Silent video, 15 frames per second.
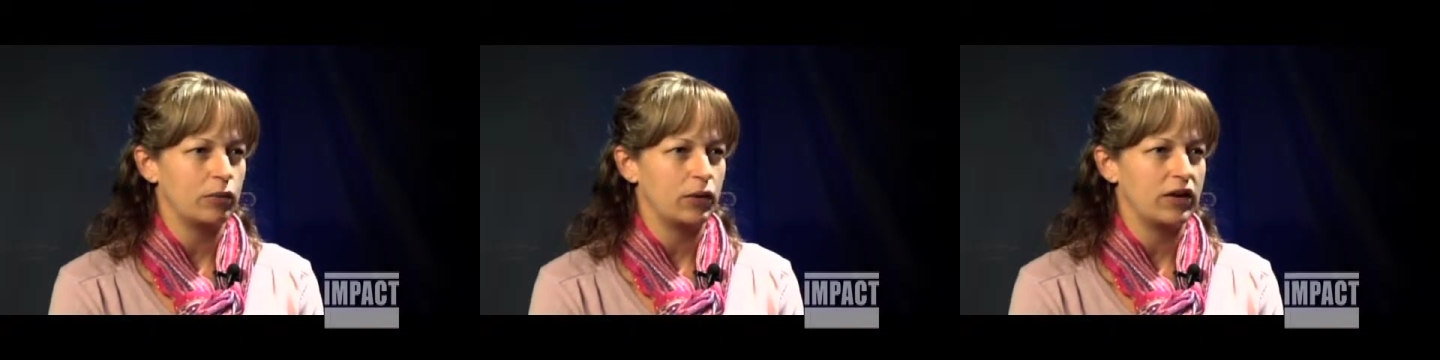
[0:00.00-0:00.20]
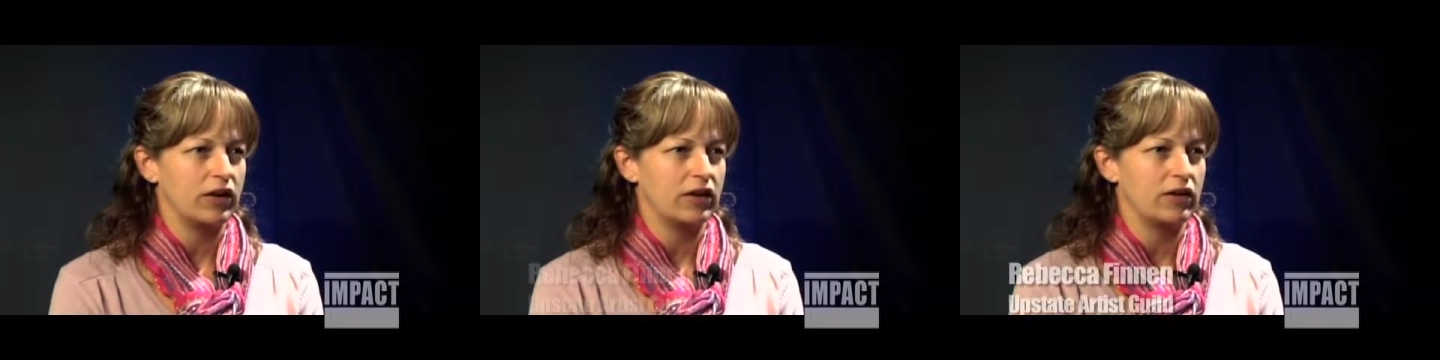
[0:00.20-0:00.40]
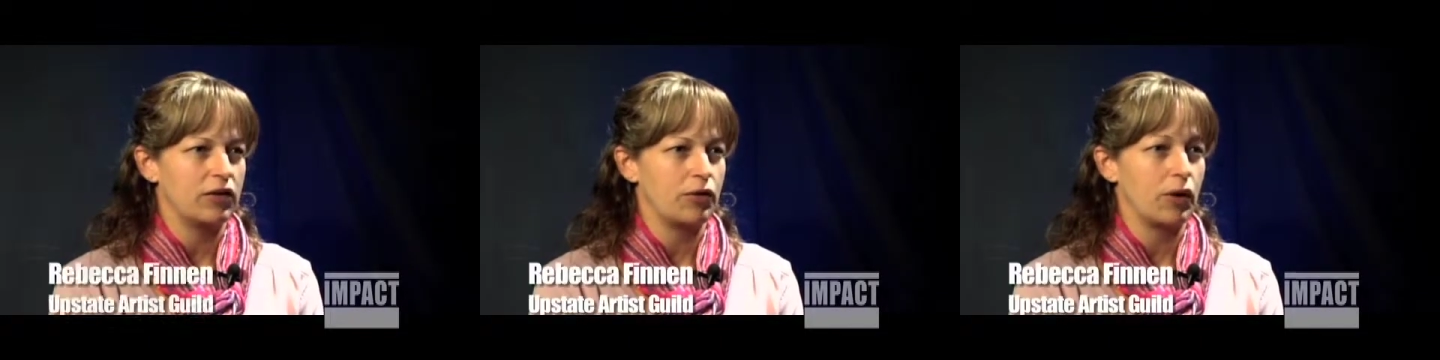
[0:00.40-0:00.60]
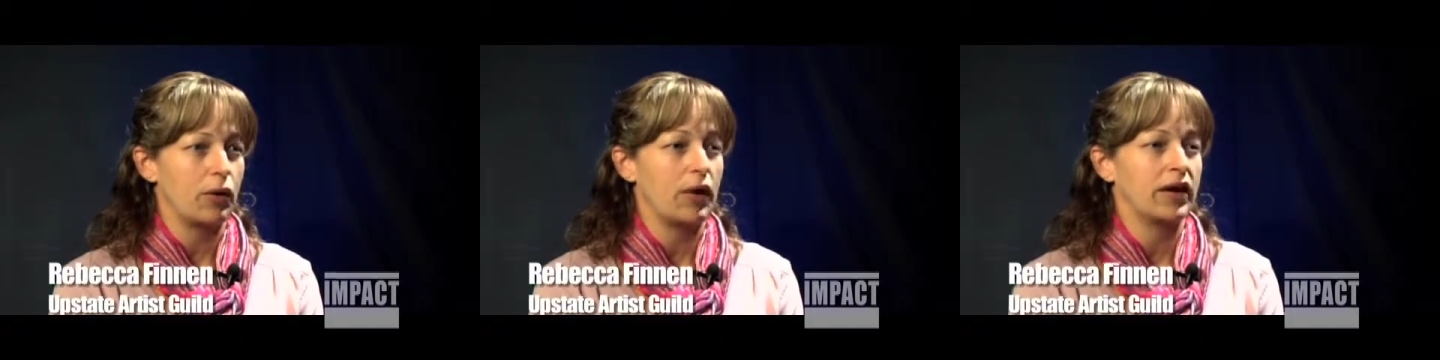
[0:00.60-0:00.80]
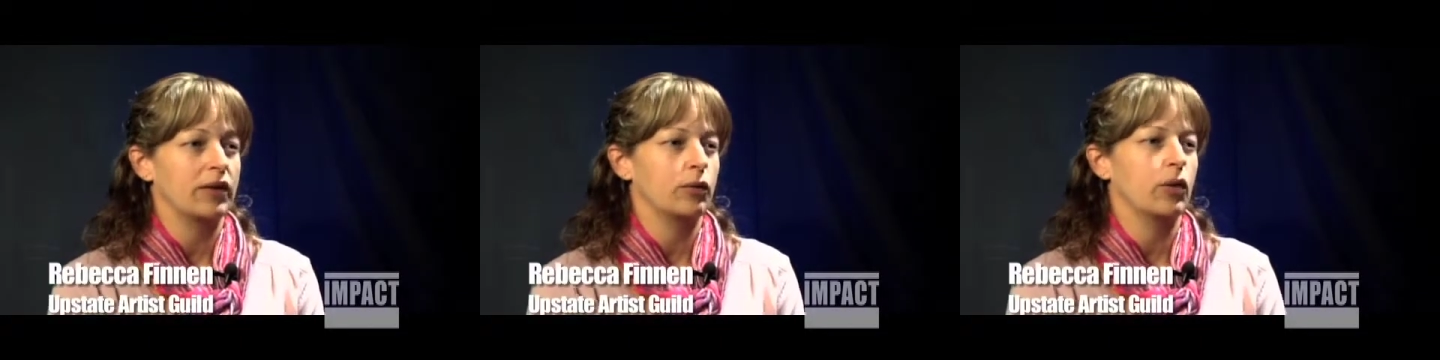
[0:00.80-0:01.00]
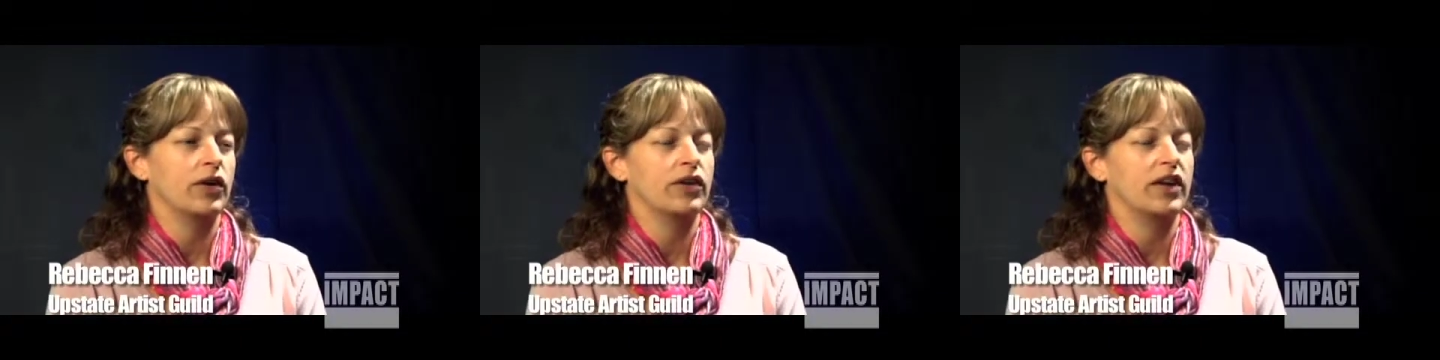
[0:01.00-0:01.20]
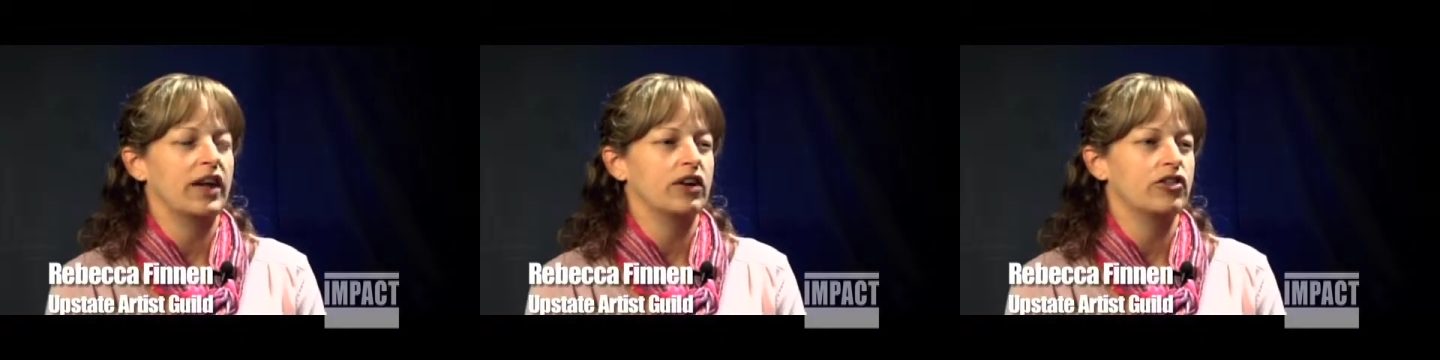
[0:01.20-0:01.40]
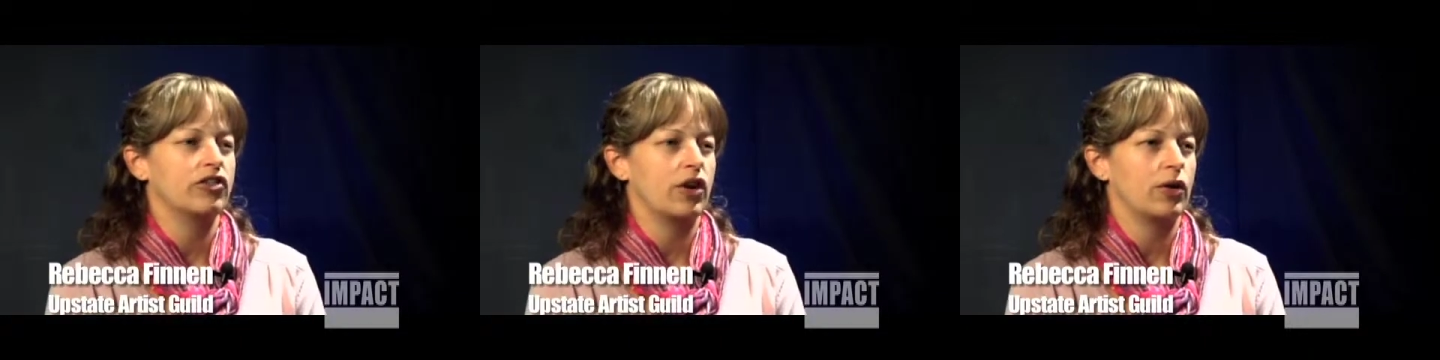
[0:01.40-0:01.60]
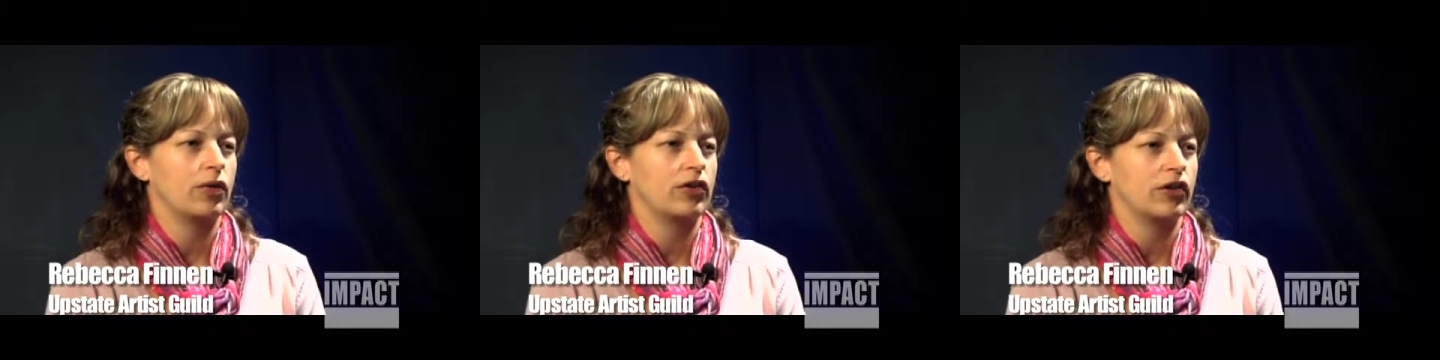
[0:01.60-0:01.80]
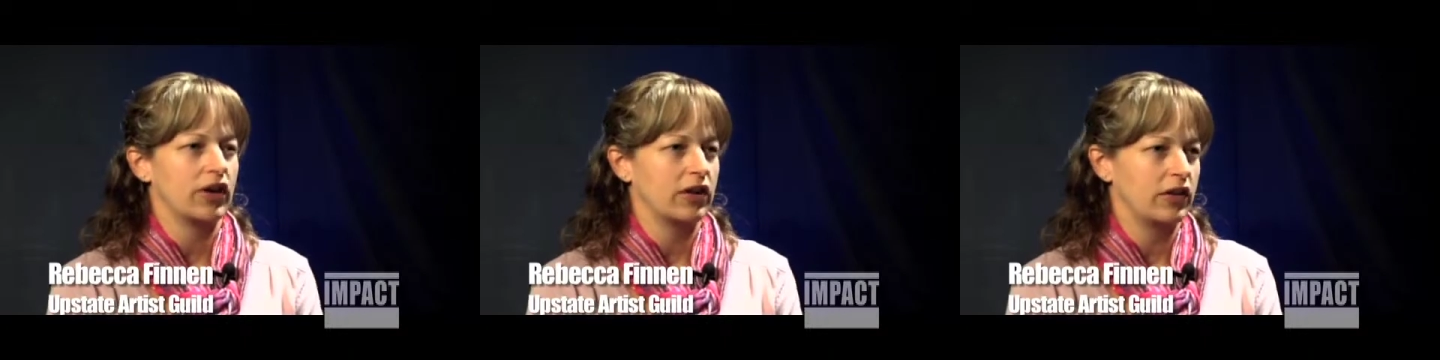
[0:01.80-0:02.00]
we could throw on a one-day show
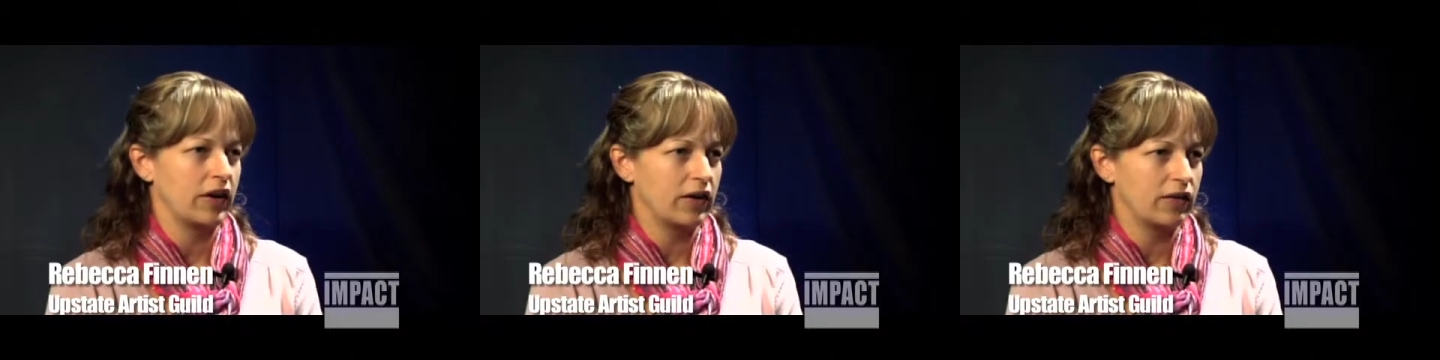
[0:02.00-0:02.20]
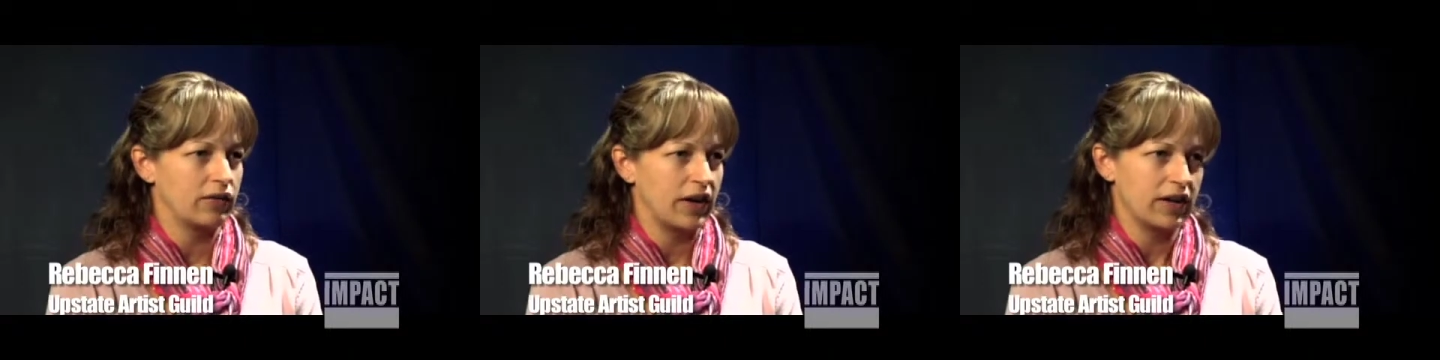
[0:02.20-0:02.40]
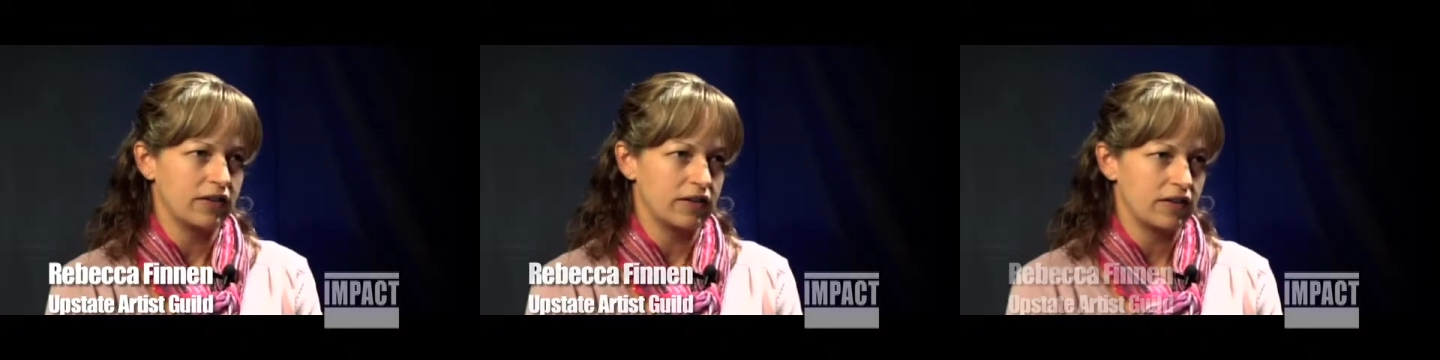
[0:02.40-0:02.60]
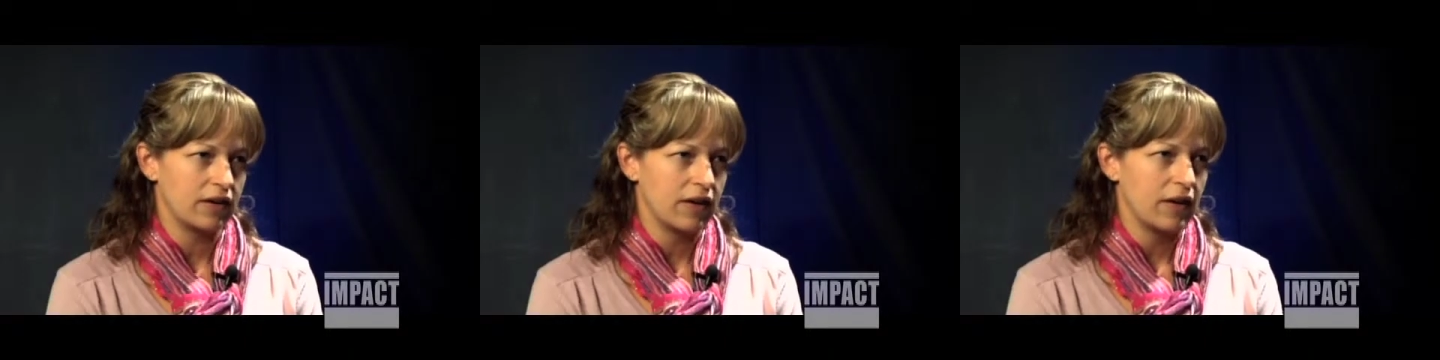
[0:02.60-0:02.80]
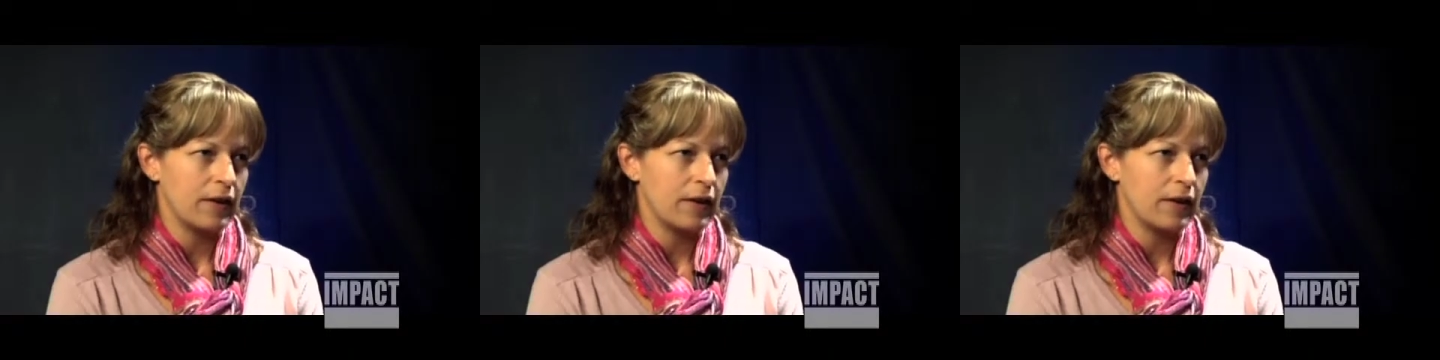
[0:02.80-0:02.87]
during Larkfest.